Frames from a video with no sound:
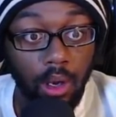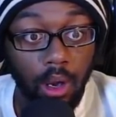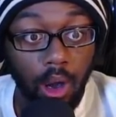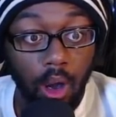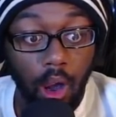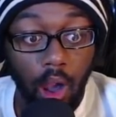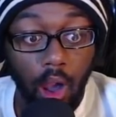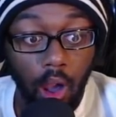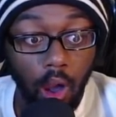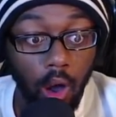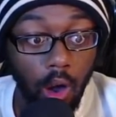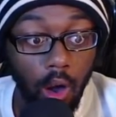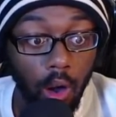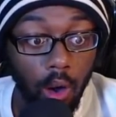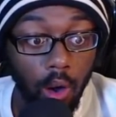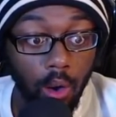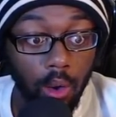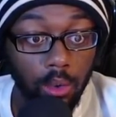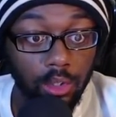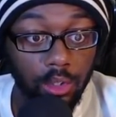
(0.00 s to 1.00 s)

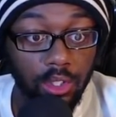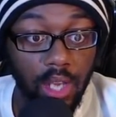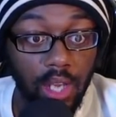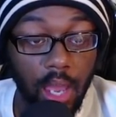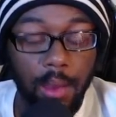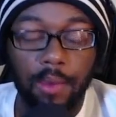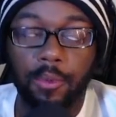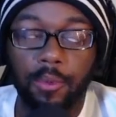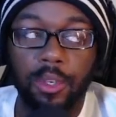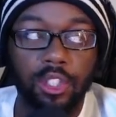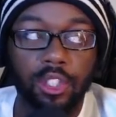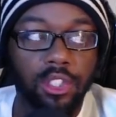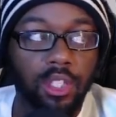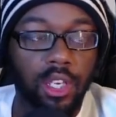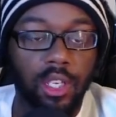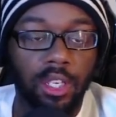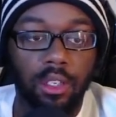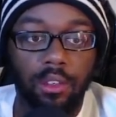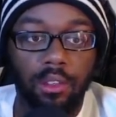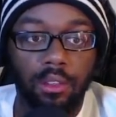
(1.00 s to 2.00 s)
Oh snap, if we just
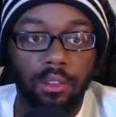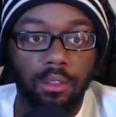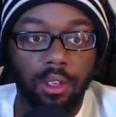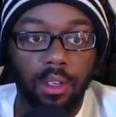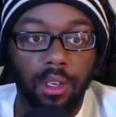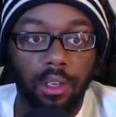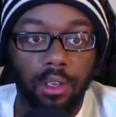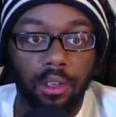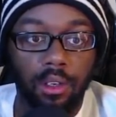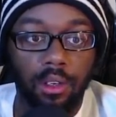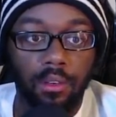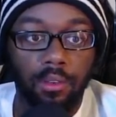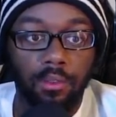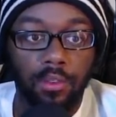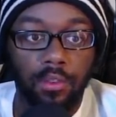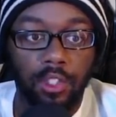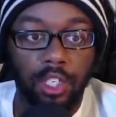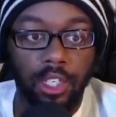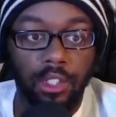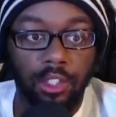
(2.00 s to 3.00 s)
get
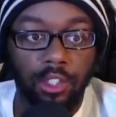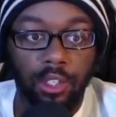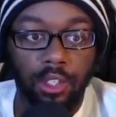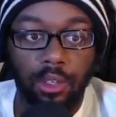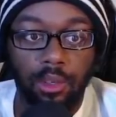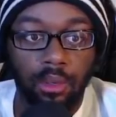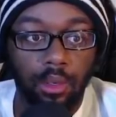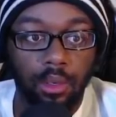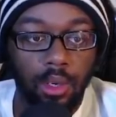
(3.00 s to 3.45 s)
Vegeta 2.